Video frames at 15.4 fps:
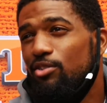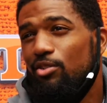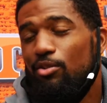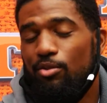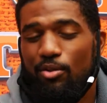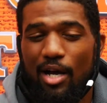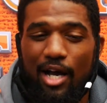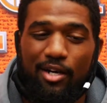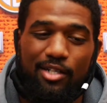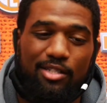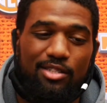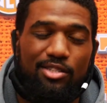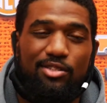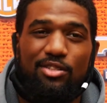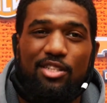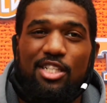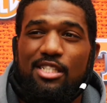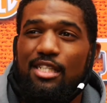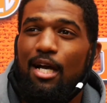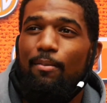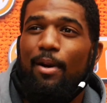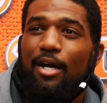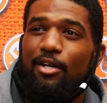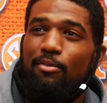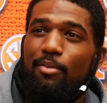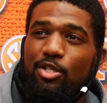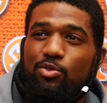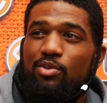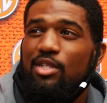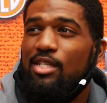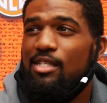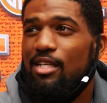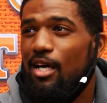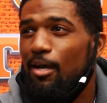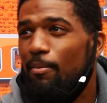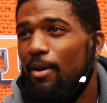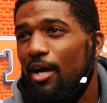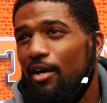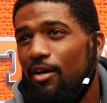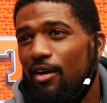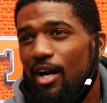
So how does this linebacker mesh with this linebacker?